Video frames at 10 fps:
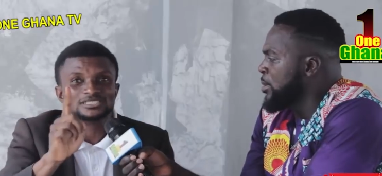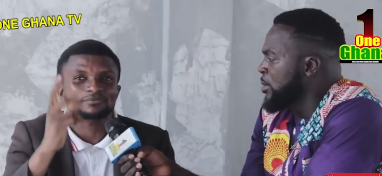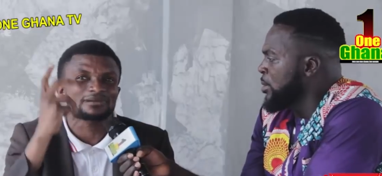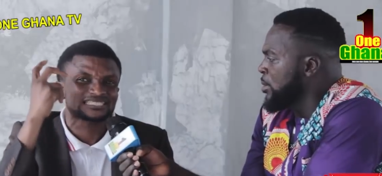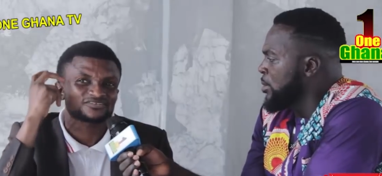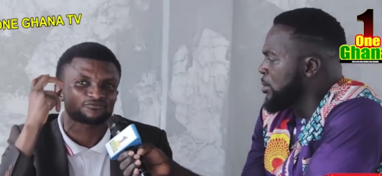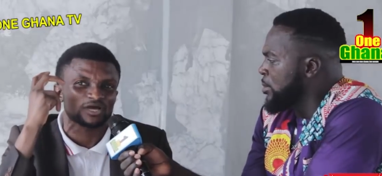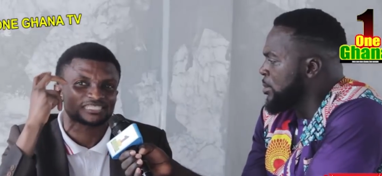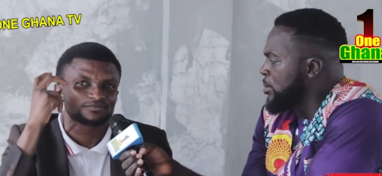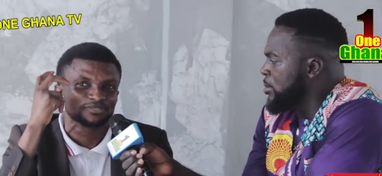Speaker 1: or send my two
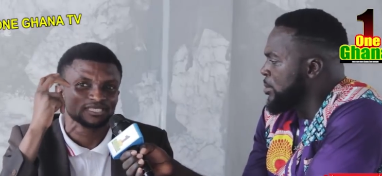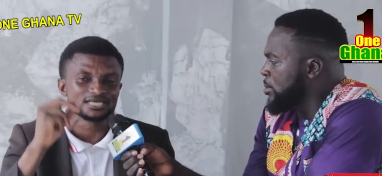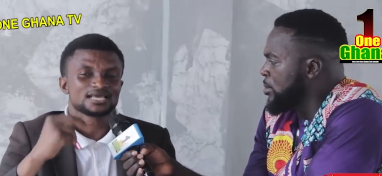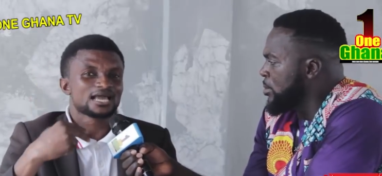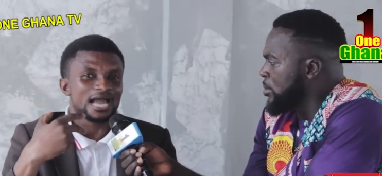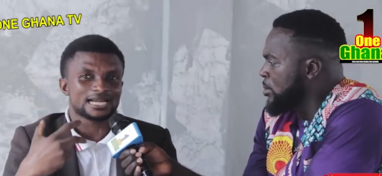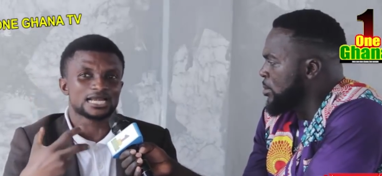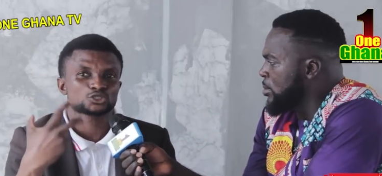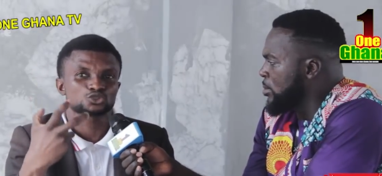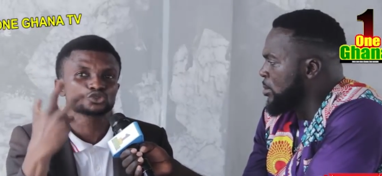voice be, and
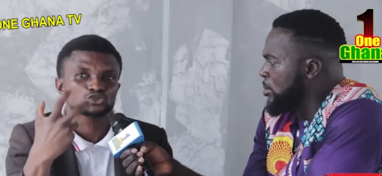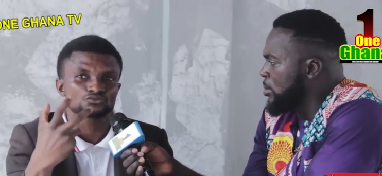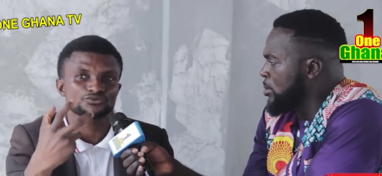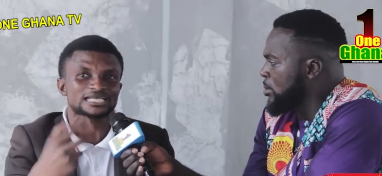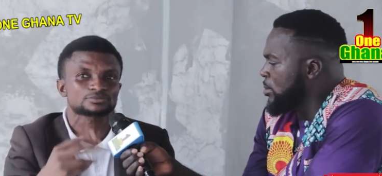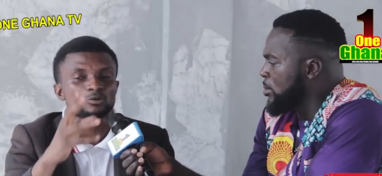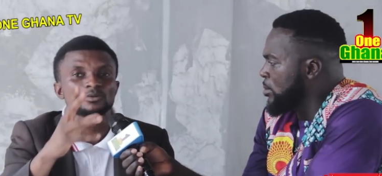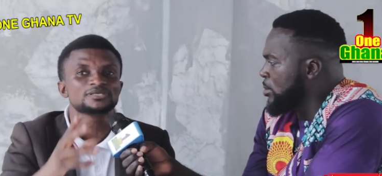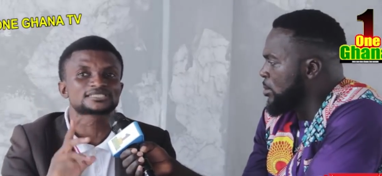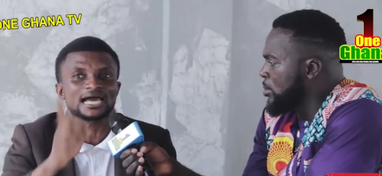as soon soon we as my
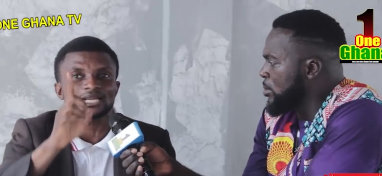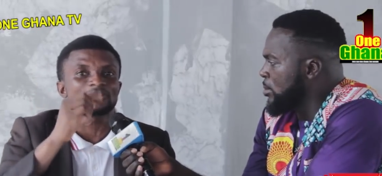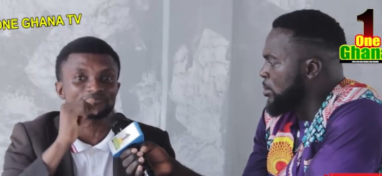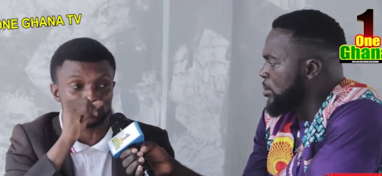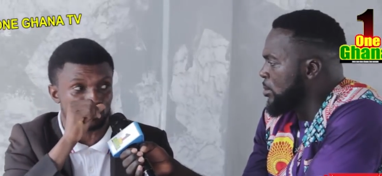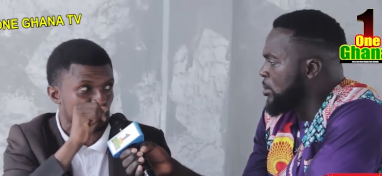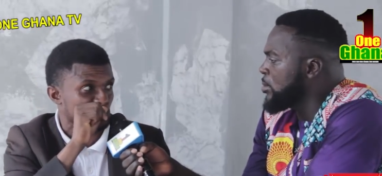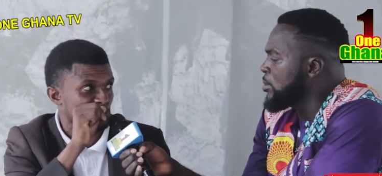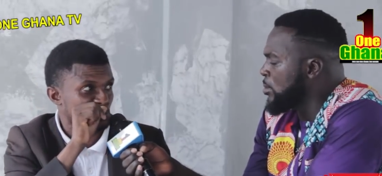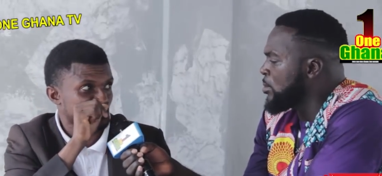Bibisa and my catro.
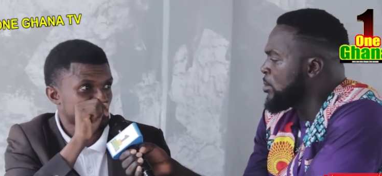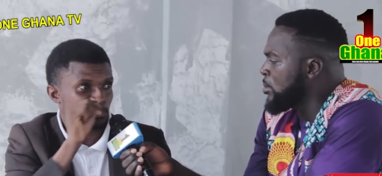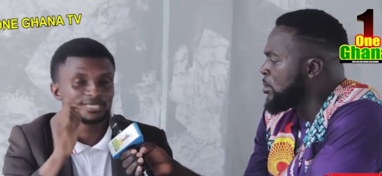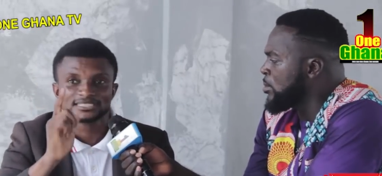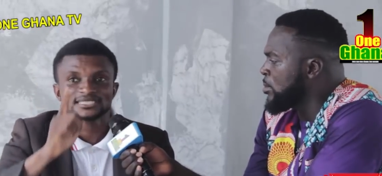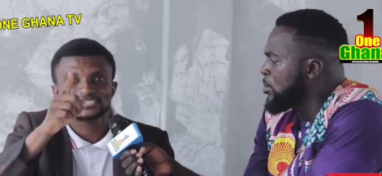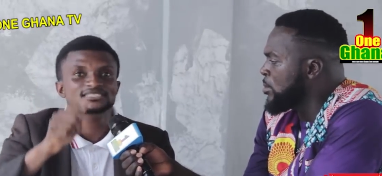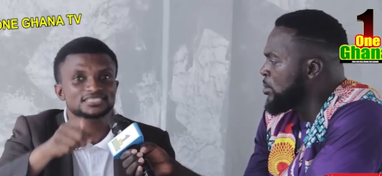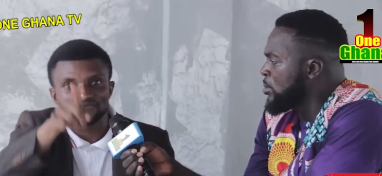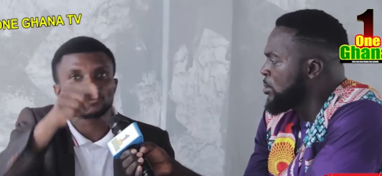It's next
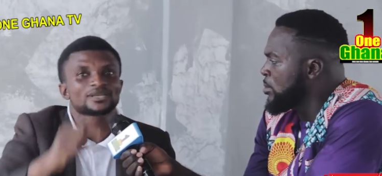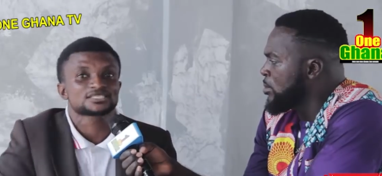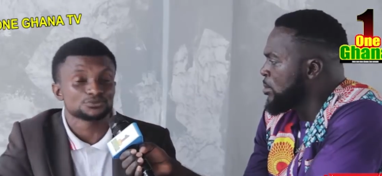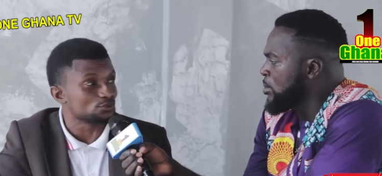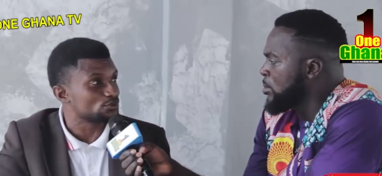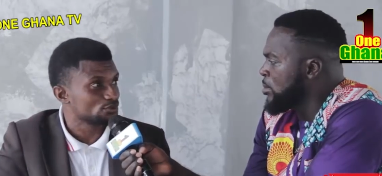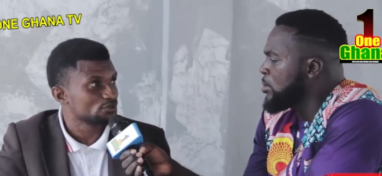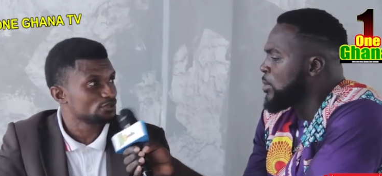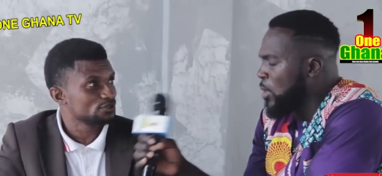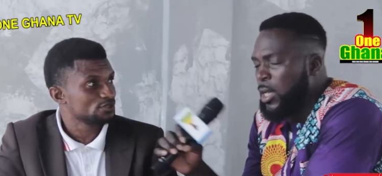interview, I'll let you know.
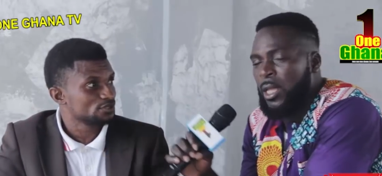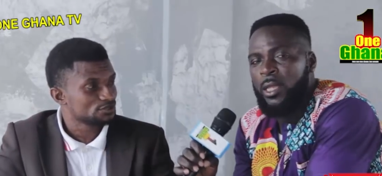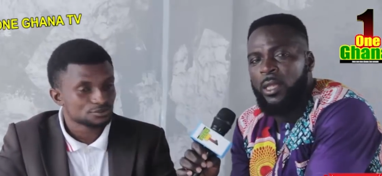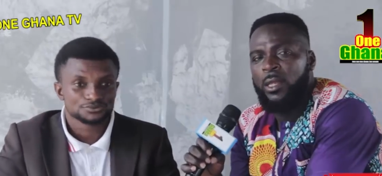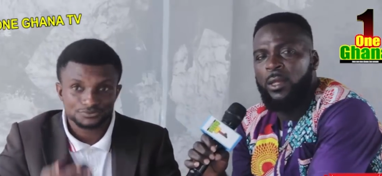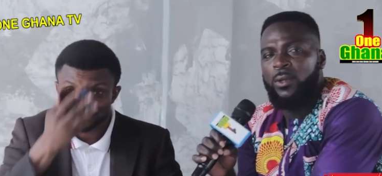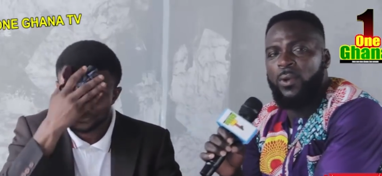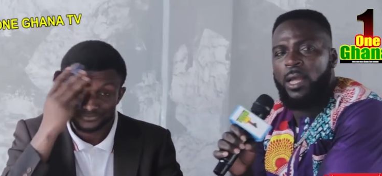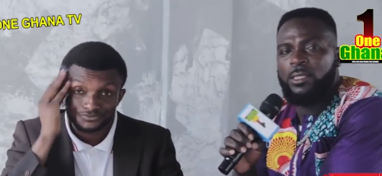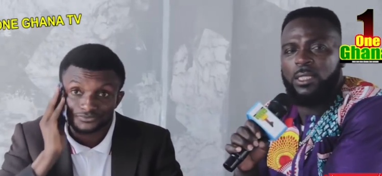
Speaker 2: Okay,
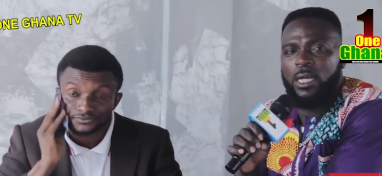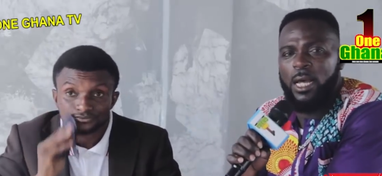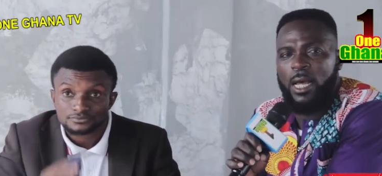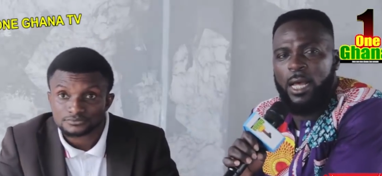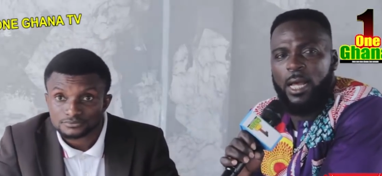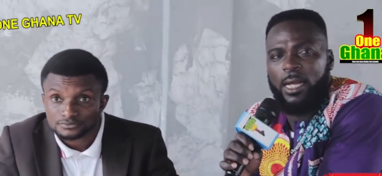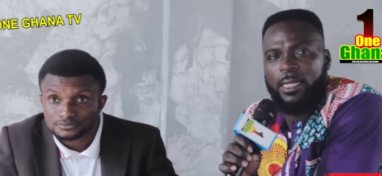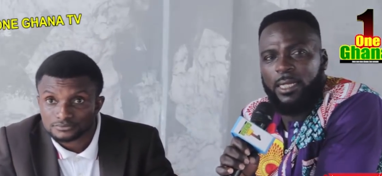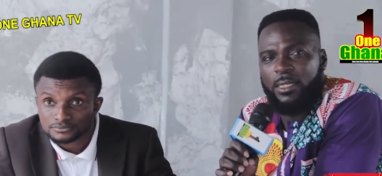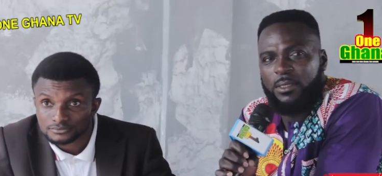right. Uh,
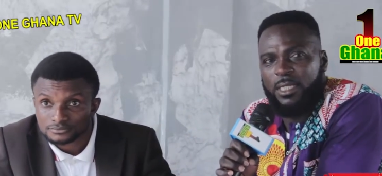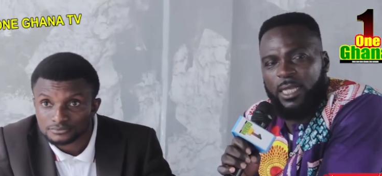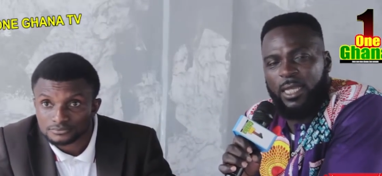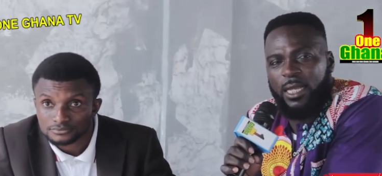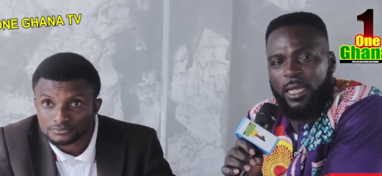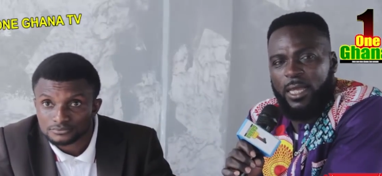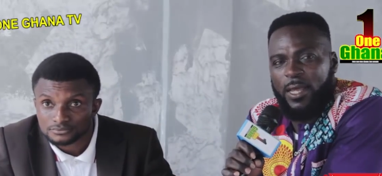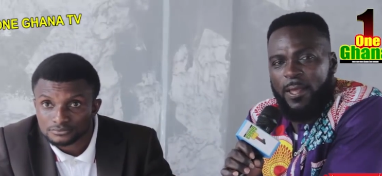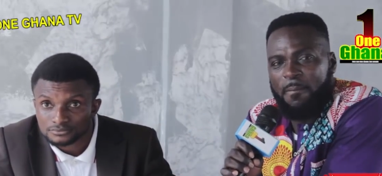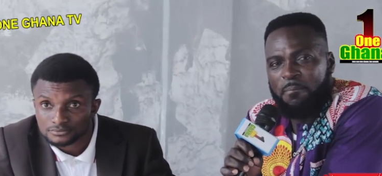
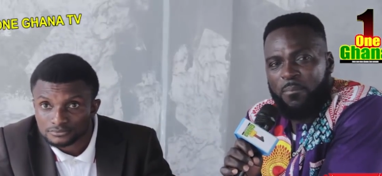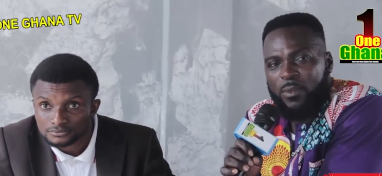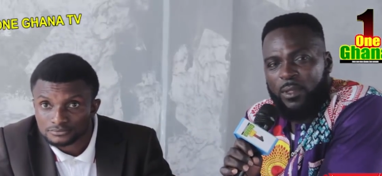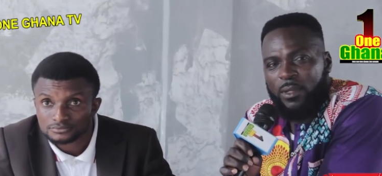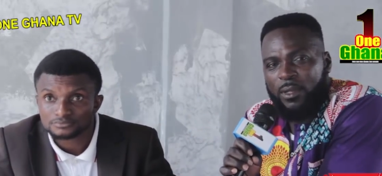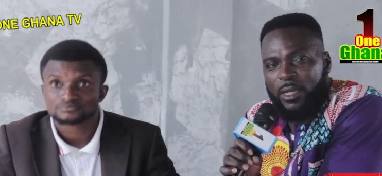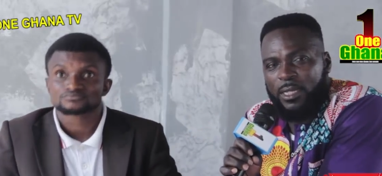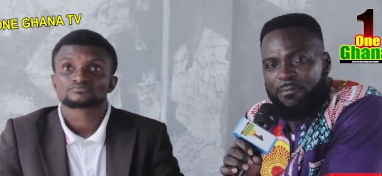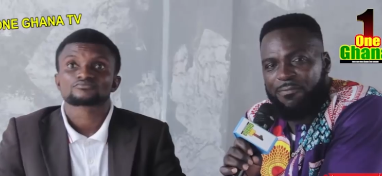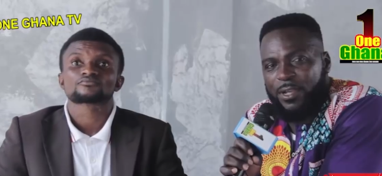yeah, uh,
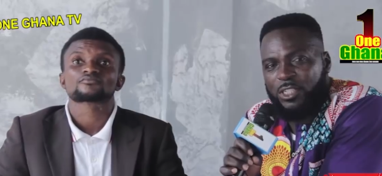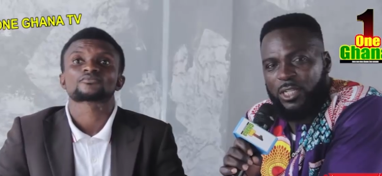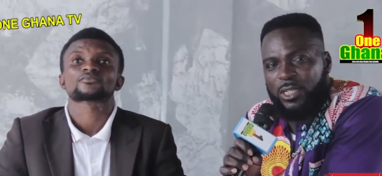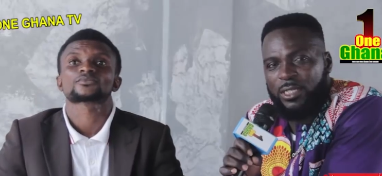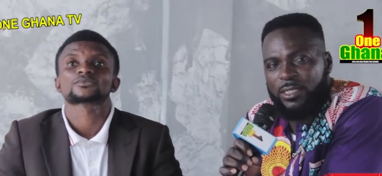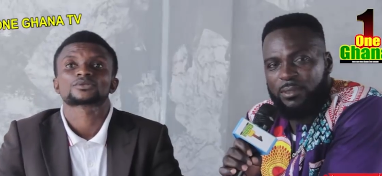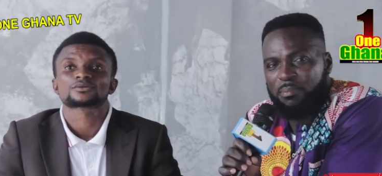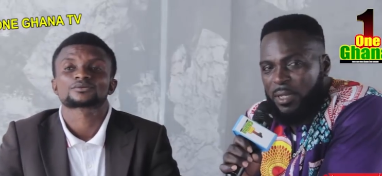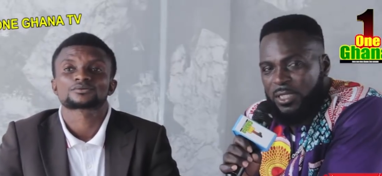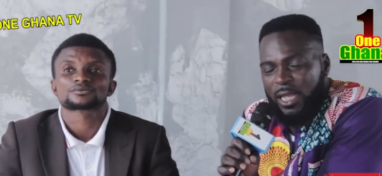the Virgin
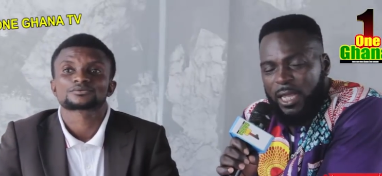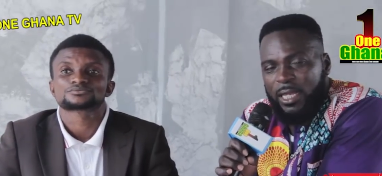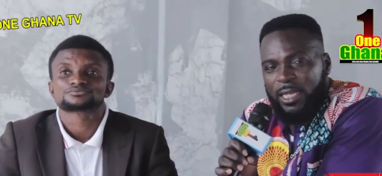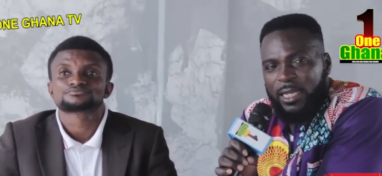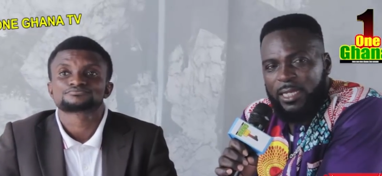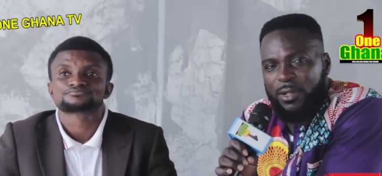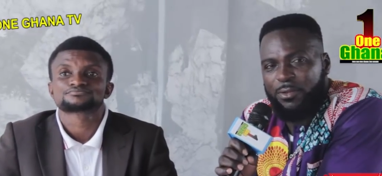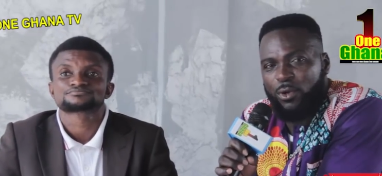Pastor, and that